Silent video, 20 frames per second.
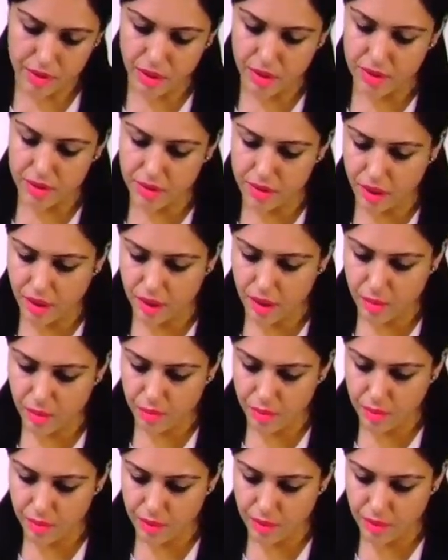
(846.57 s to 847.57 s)

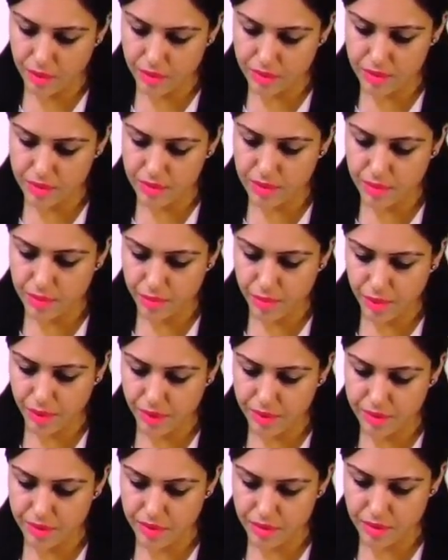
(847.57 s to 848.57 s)
enzyme is
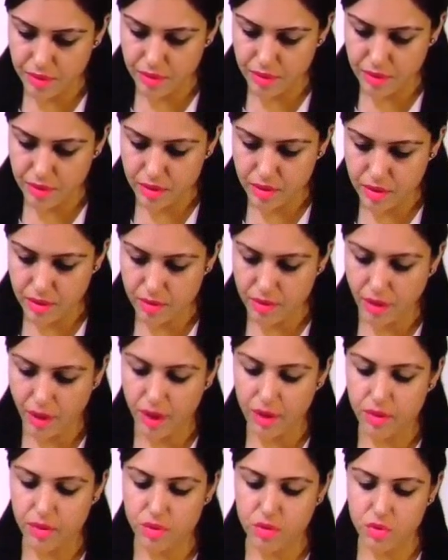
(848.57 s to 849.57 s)
present,
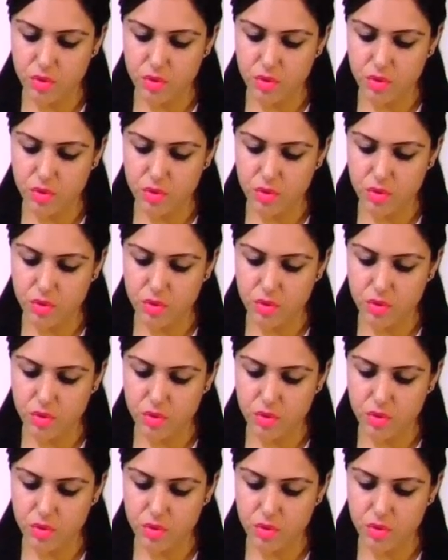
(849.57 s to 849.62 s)
right?